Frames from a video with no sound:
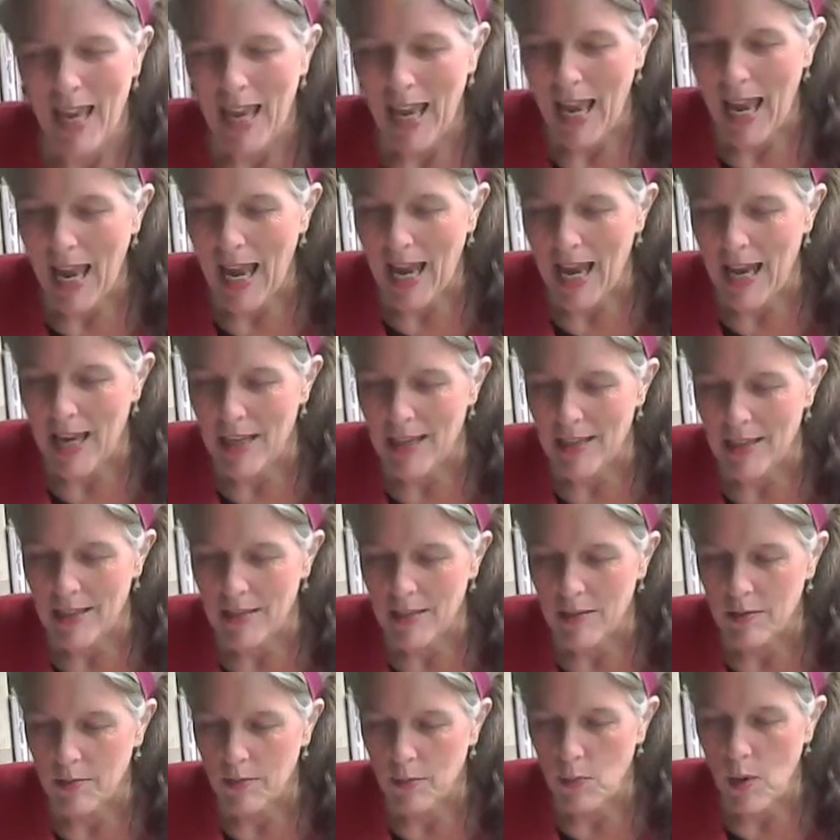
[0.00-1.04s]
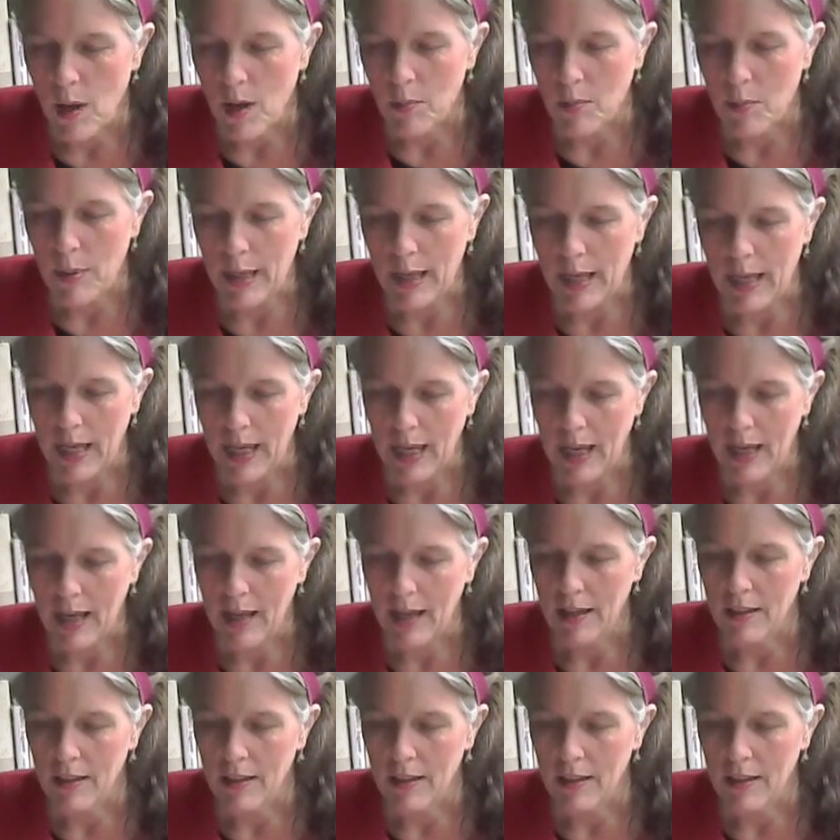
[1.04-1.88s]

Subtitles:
and well-being,